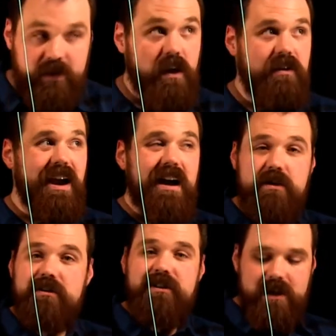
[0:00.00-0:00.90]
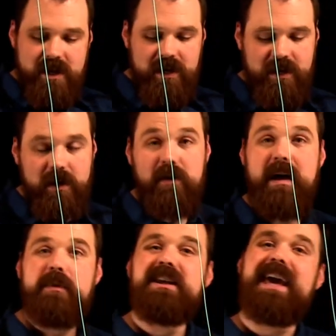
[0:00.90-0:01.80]
Now the other thing
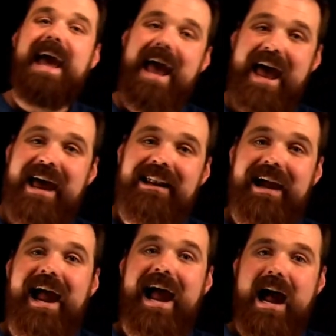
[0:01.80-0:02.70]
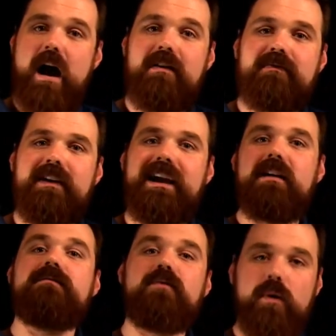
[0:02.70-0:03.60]
that we can have in
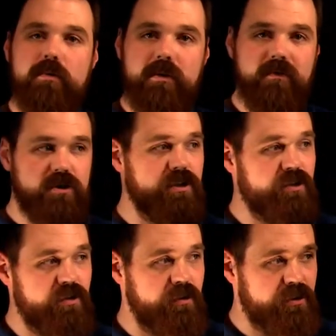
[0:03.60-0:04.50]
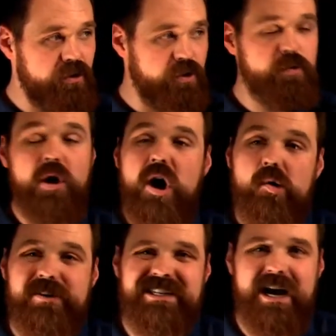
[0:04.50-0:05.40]
a forward reversing circuit, so those we'll
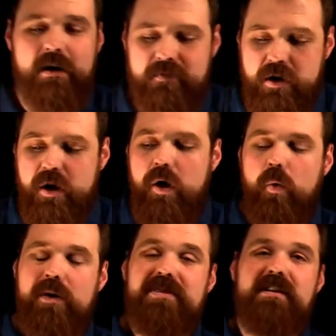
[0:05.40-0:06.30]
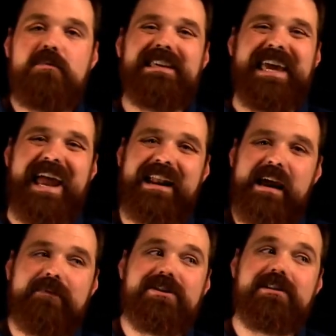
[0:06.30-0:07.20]
always have, one thing we can
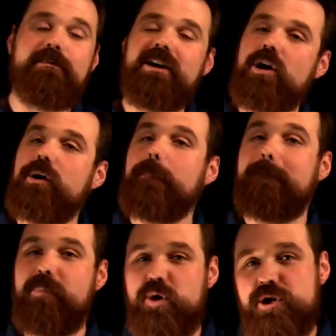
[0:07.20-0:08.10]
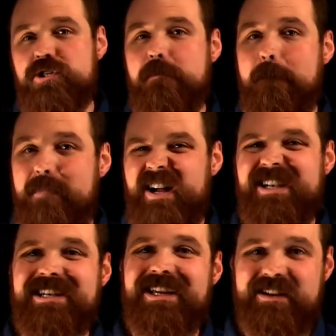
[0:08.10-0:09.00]
have is something called push
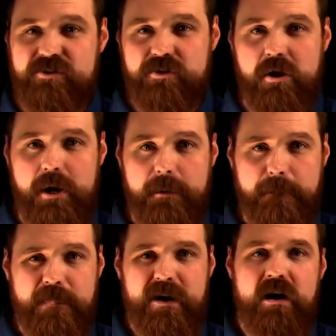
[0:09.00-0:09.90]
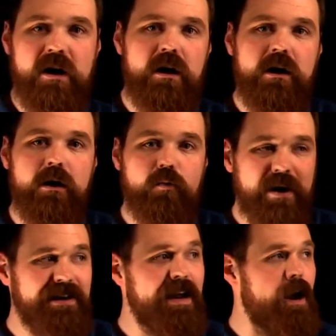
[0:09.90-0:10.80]
button interlock.
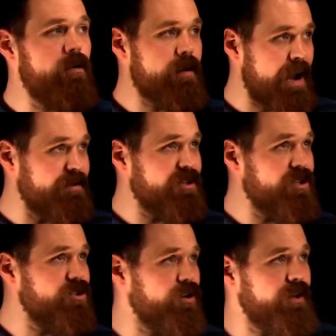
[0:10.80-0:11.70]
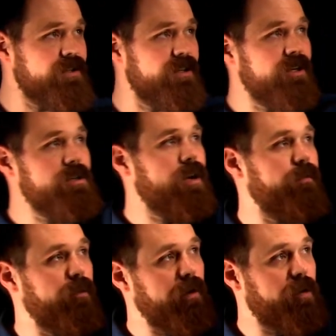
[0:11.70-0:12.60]
Right now, as this circuit sits, if
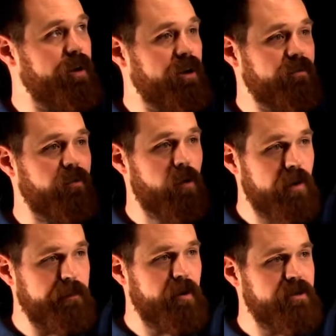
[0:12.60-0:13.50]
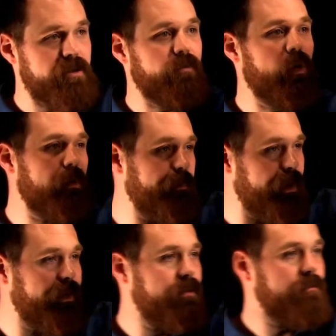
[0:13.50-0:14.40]
we are running in forward, press the forward button,